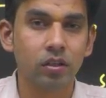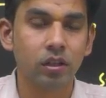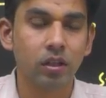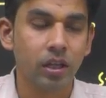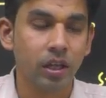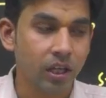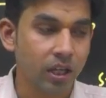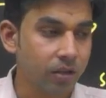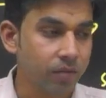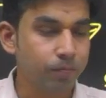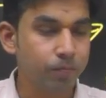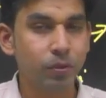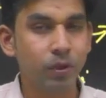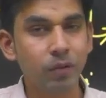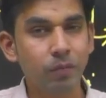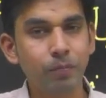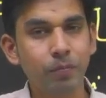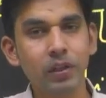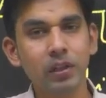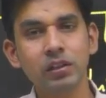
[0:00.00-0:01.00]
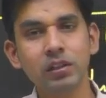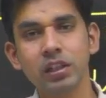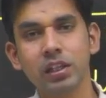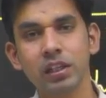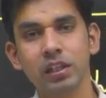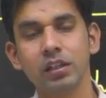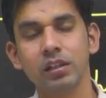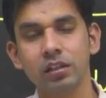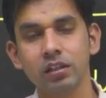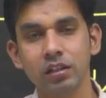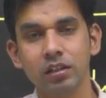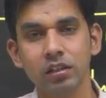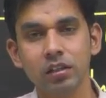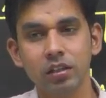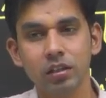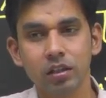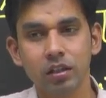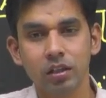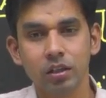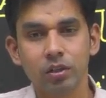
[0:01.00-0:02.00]
If people think
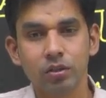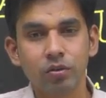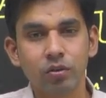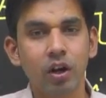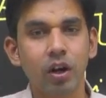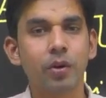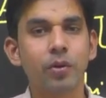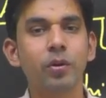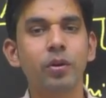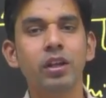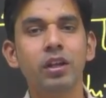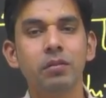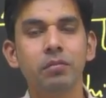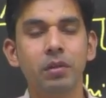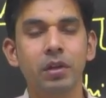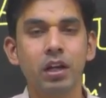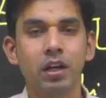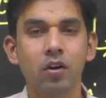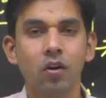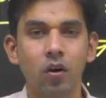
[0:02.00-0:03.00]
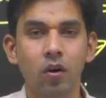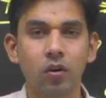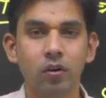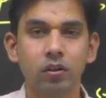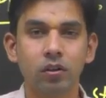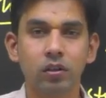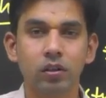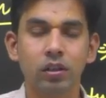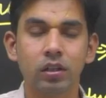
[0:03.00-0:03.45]
you are doing very wrong,